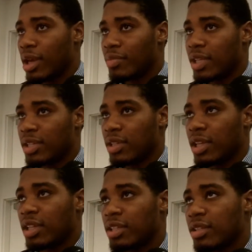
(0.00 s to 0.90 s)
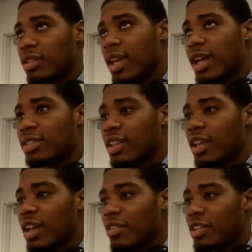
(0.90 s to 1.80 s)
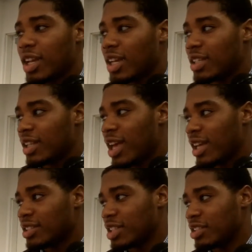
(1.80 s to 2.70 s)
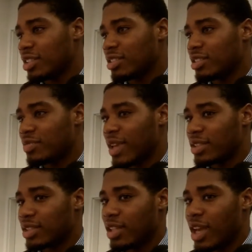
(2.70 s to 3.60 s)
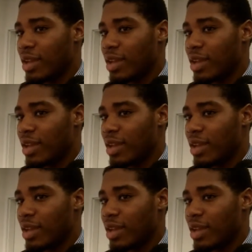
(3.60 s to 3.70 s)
I mean, like I said, everything I did last year, it doesn't just magically